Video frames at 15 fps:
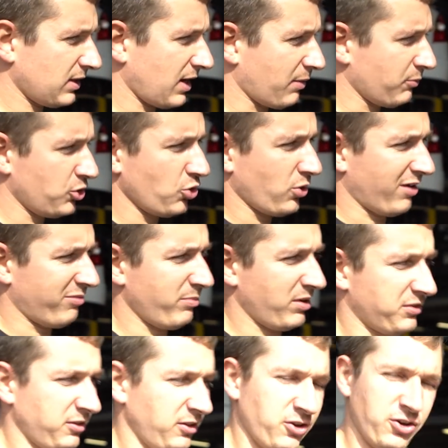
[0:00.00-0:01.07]
I'm sure I've
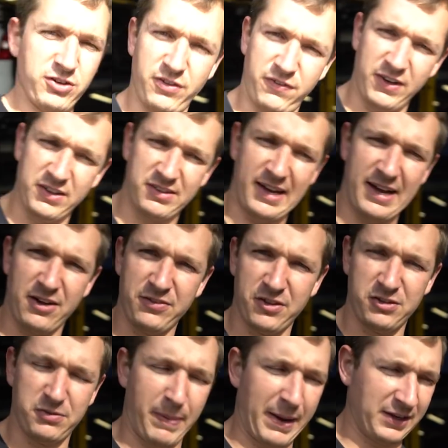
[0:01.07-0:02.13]
missed loads of things out on the
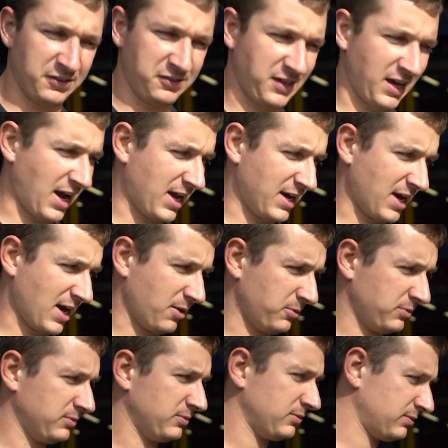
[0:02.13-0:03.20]
spec as they are
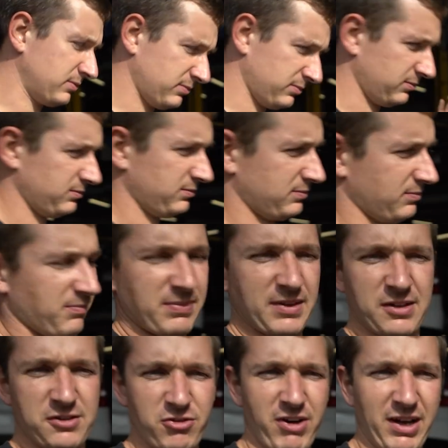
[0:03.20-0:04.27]
now.
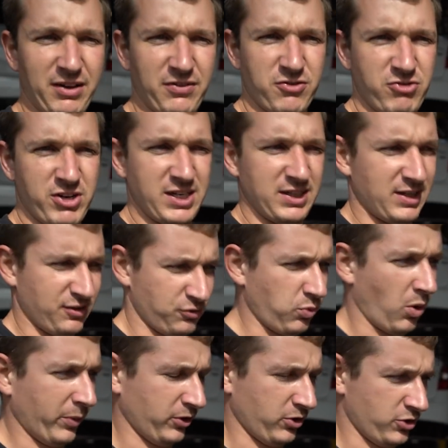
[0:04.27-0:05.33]
It's irrelevant really, it's
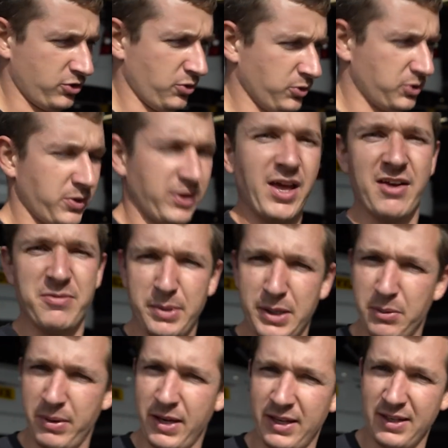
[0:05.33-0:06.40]
what we're going to do to it that everybody
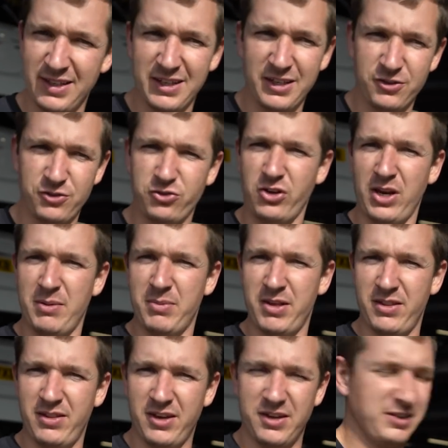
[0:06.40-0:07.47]
will be screaming
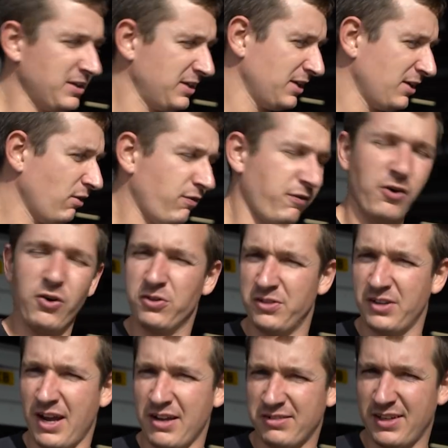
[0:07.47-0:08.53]
at the phones
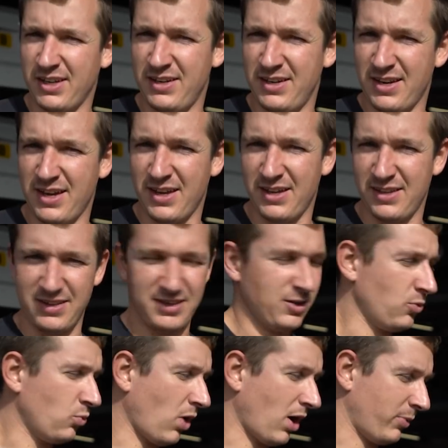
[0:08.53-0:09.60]
and asking
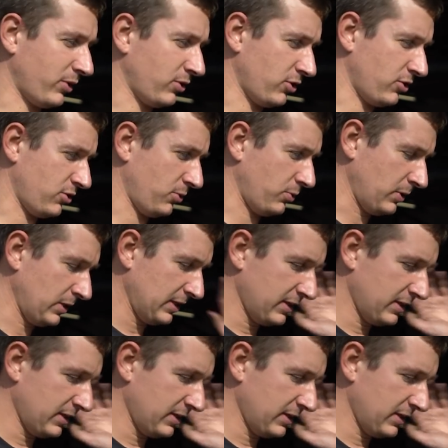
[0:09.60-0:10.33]
what are we going to do.